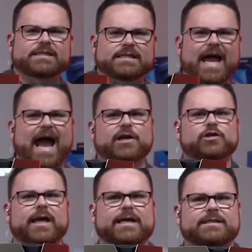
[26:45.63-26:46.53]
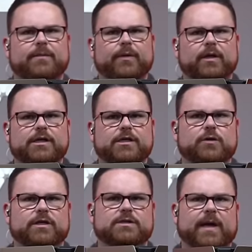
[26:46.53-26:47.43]
is actually has the ability to
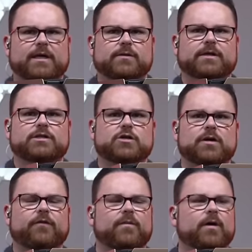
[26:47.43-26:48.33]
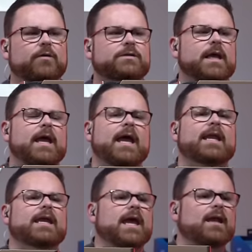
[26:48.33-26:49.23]
expand. So it has two different modes. And
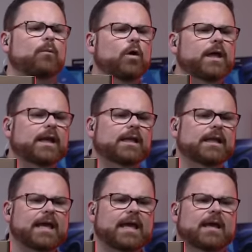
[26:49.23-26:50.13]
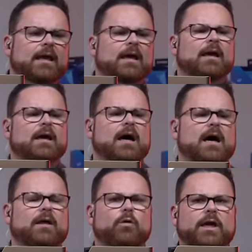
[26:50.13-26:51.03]
again, we'll get a link
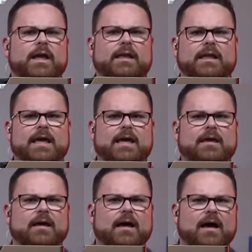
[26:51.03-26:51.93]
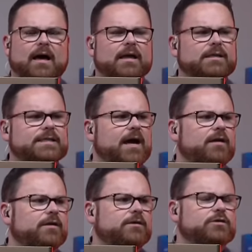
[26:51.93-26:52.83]
uh, we'll get a link uh, down
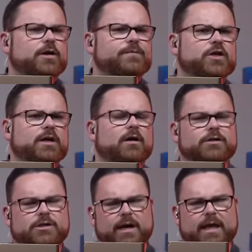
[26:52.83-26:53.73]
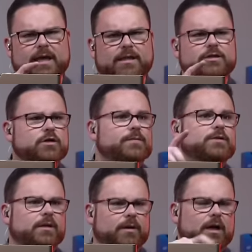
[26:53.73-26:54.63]
in the description, or sorry, in the
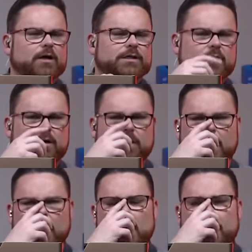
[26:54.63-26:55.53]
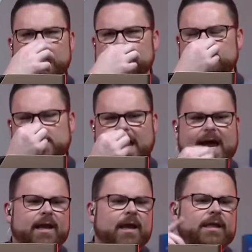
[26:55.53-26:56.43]
description, but also uh, in the
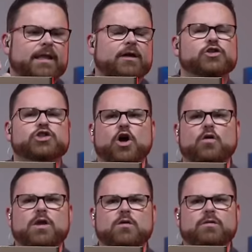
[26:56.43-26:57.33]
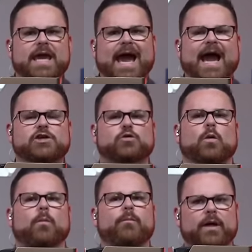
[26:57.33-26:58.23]
chat that'll show you the
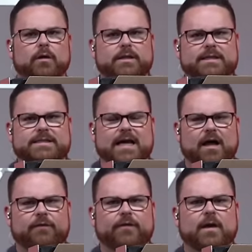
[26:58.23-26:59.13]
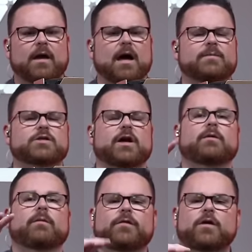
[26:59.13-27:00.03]
actual build itself. I'm um, sorry, the
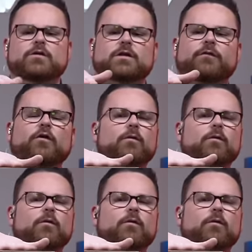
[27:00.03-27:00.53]
review. So the full